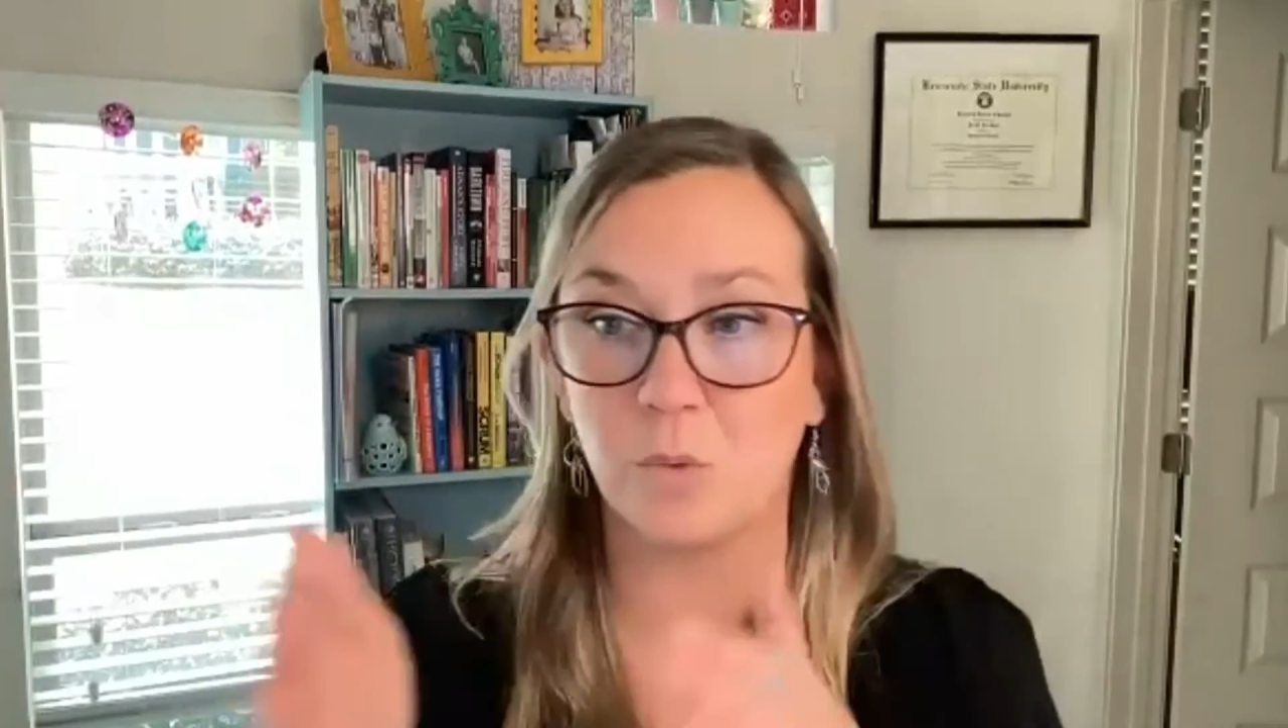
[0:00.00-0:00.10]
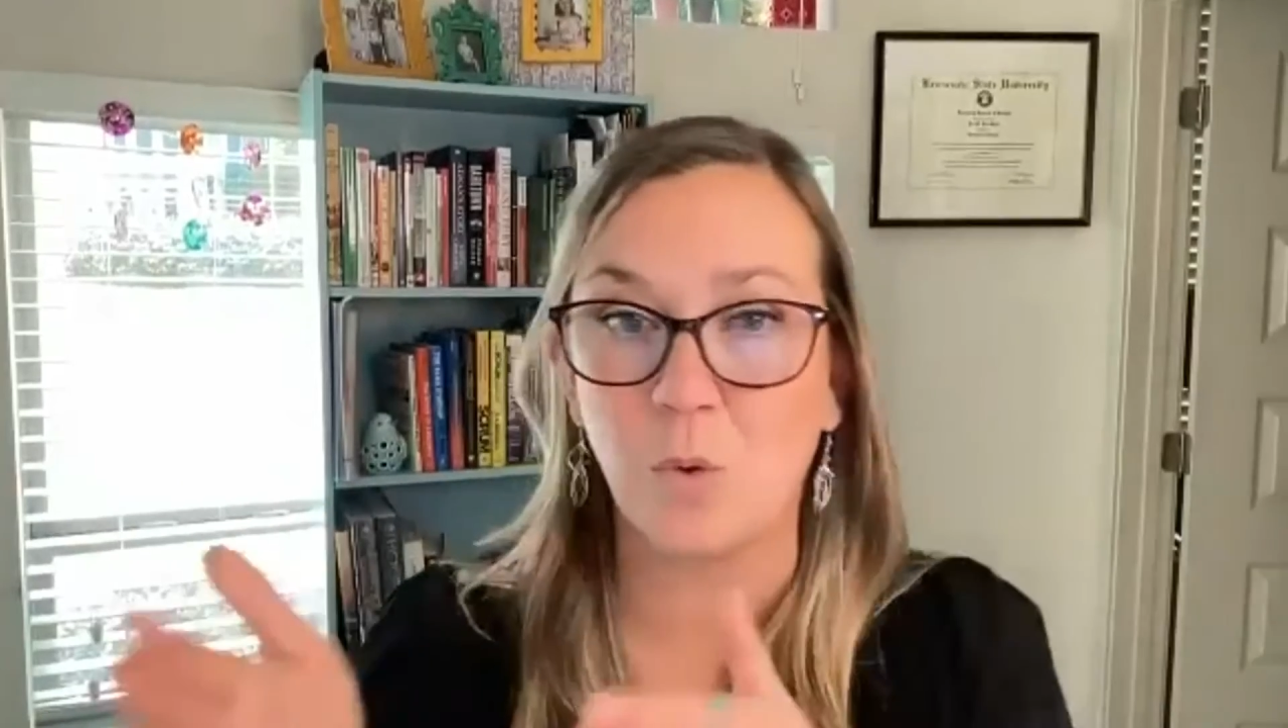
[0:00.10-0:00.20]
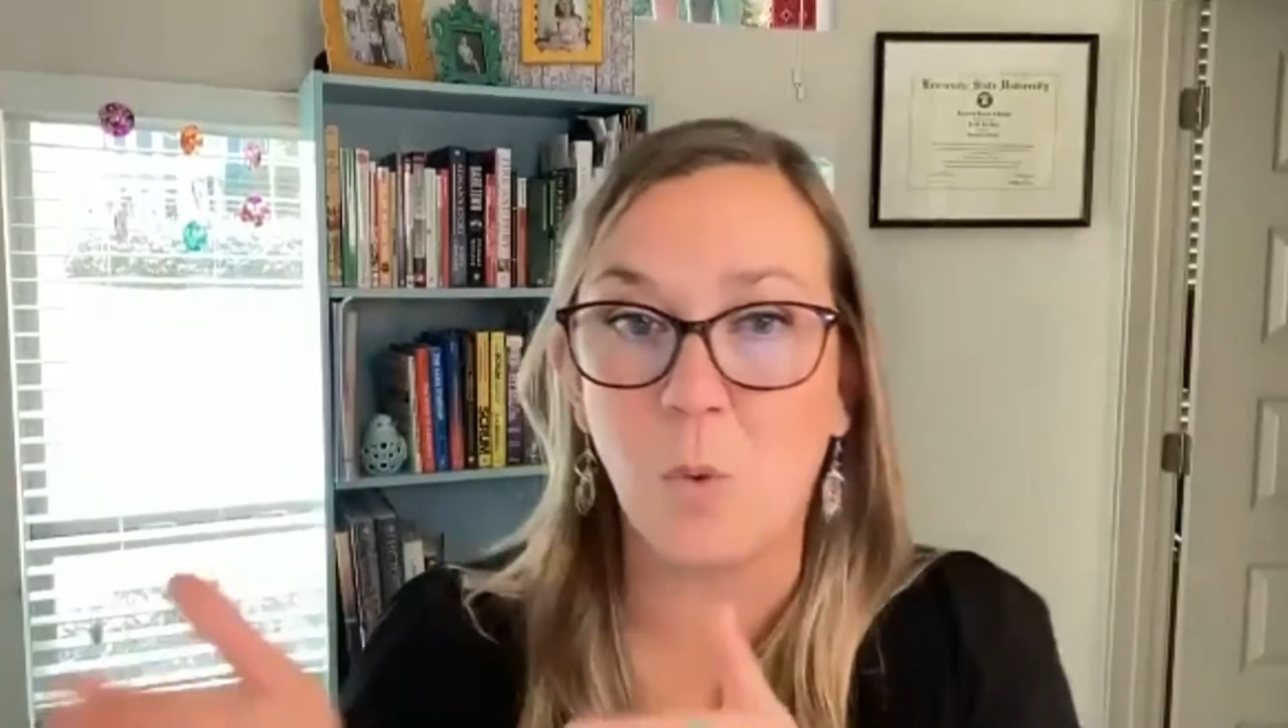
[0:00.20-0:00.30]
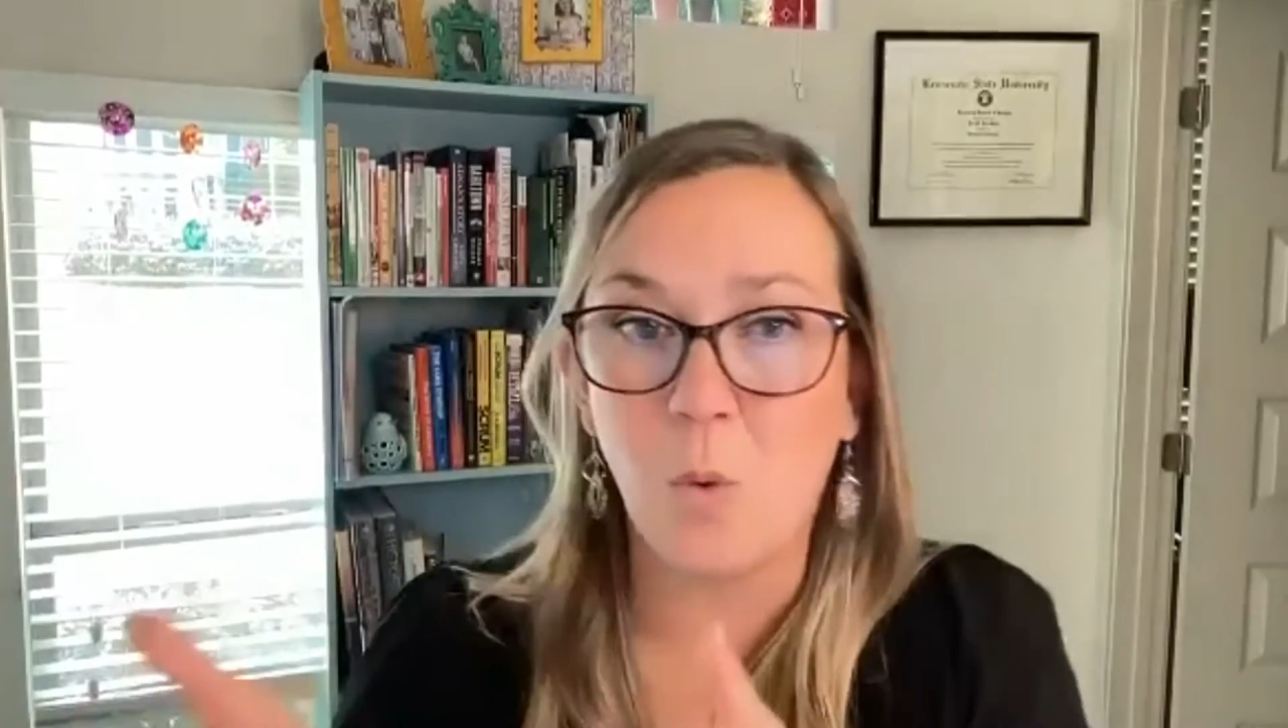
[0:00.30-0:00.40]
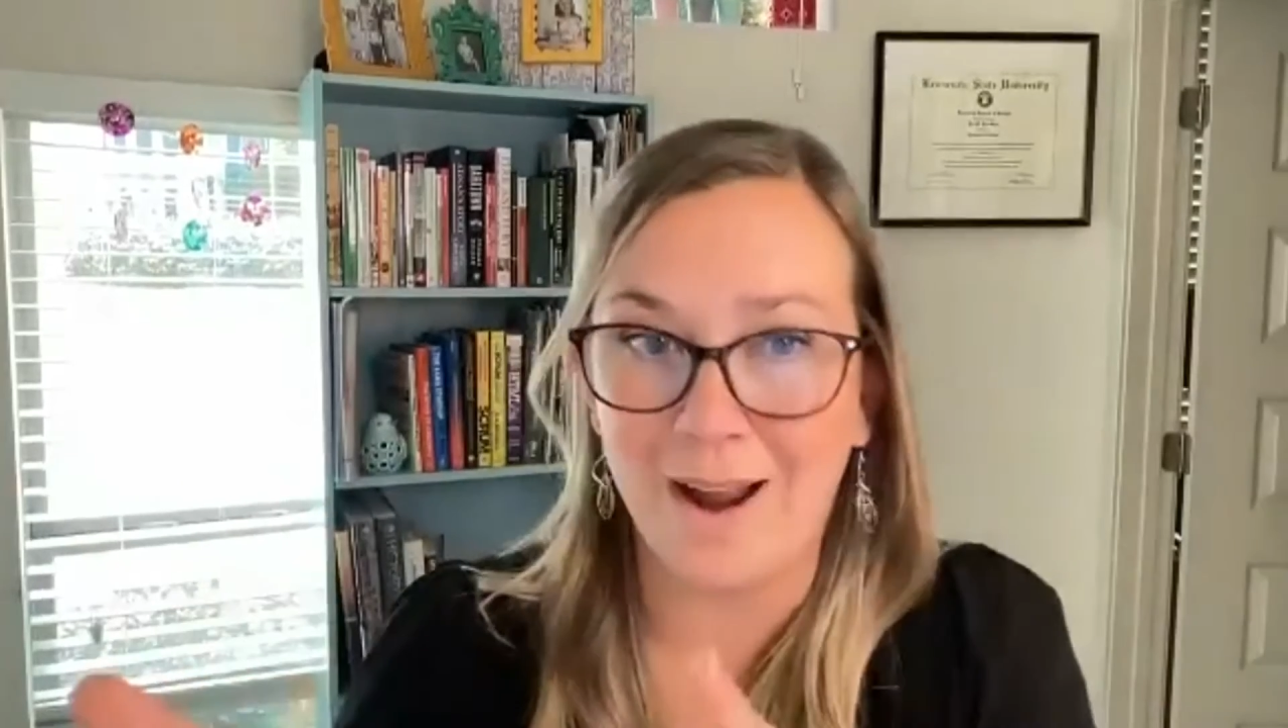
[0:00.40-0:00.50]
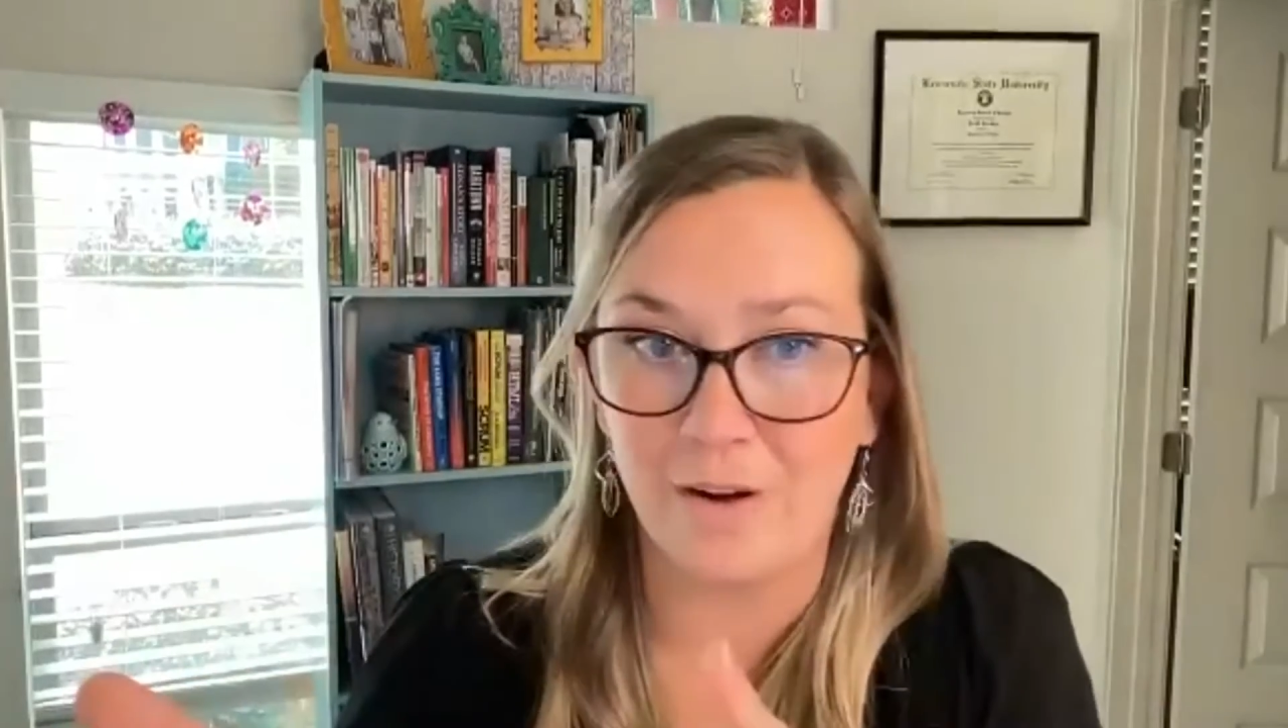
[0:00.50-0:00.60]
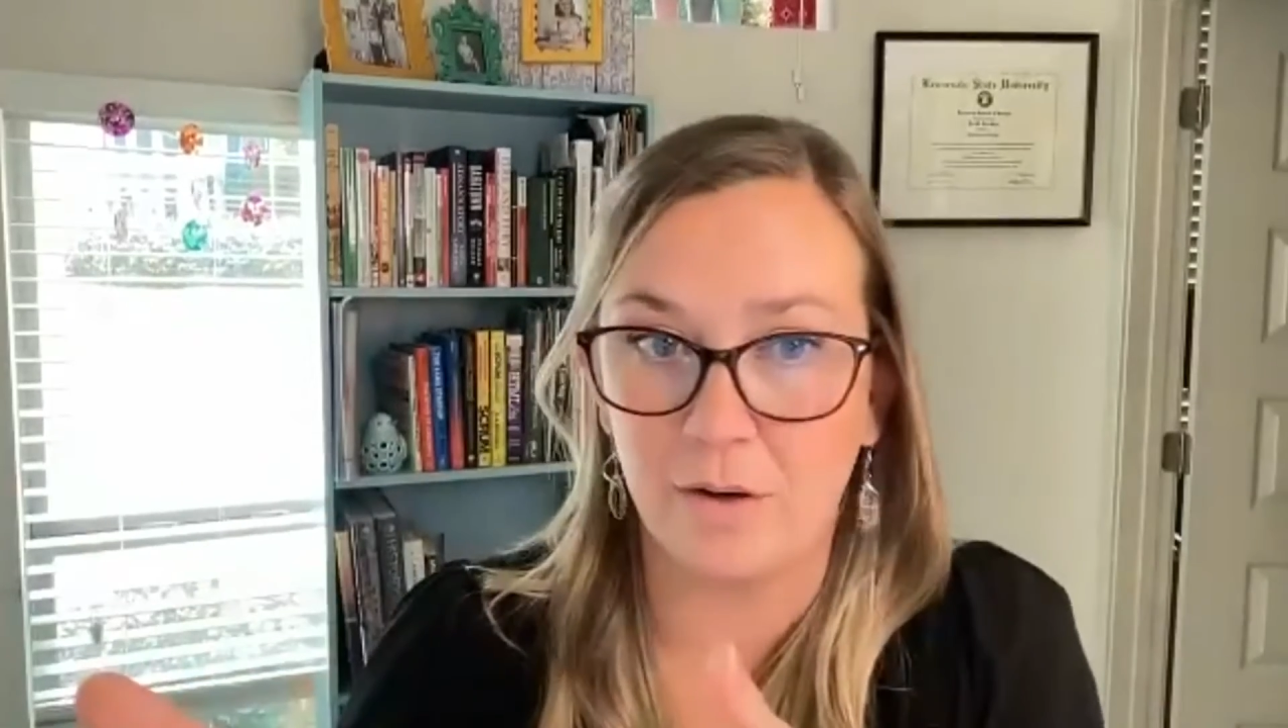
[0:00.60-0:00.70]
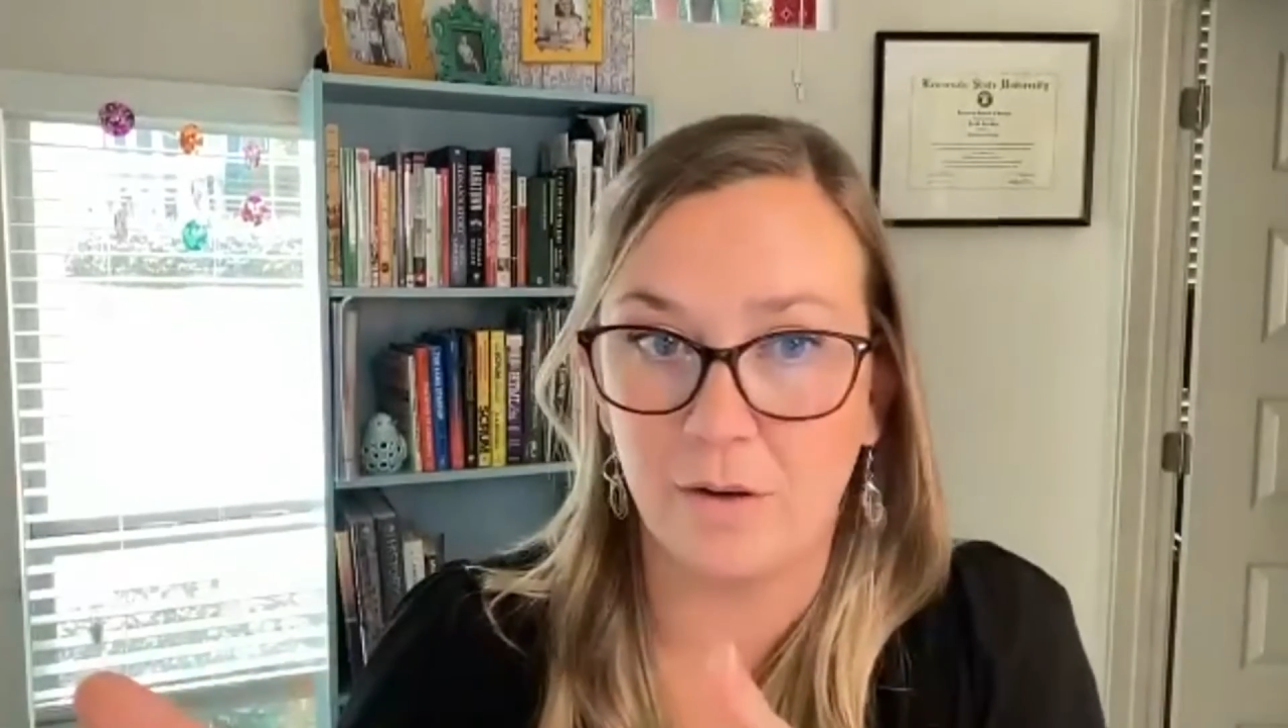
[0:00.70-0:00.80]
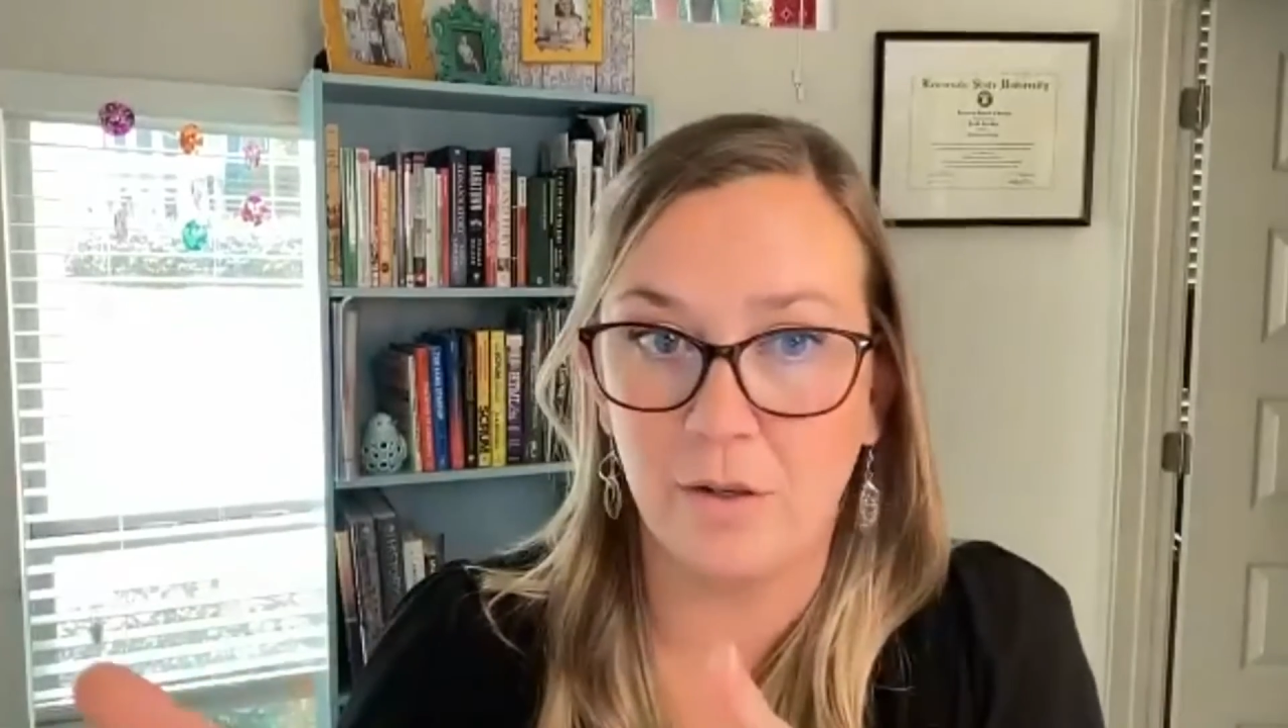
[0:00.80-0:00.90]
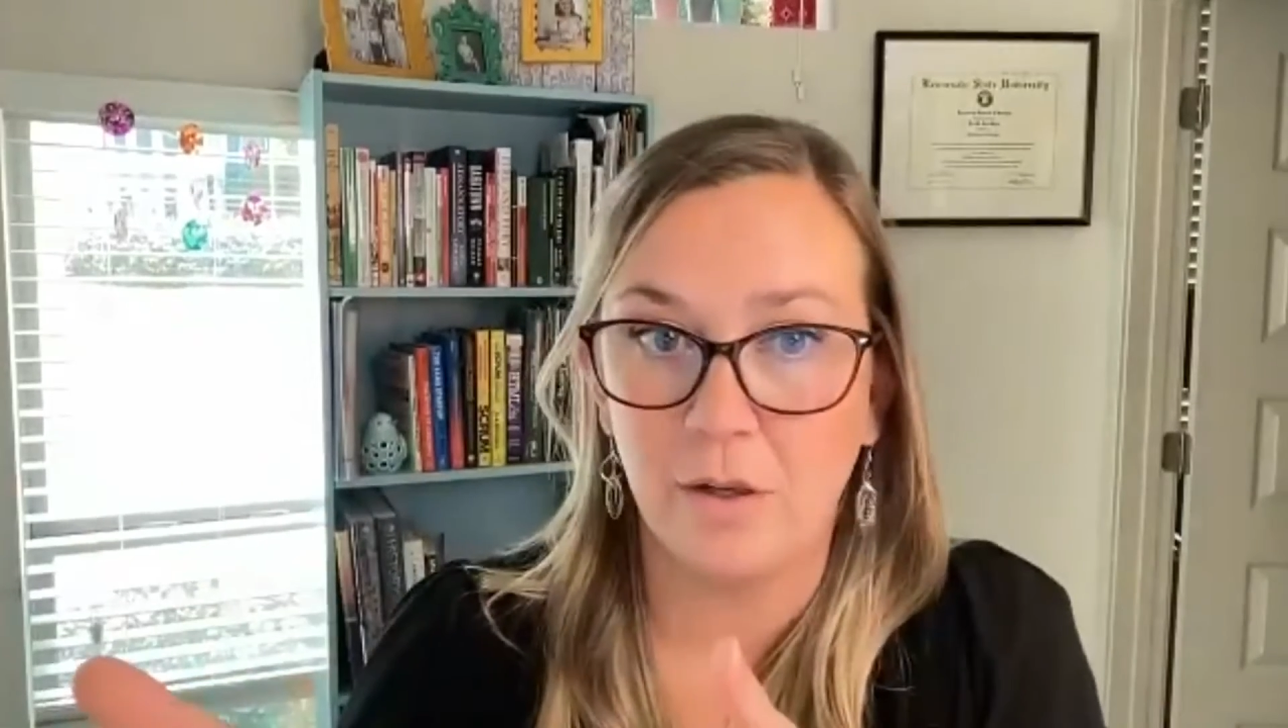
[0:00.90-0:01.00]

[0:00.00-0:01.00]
required,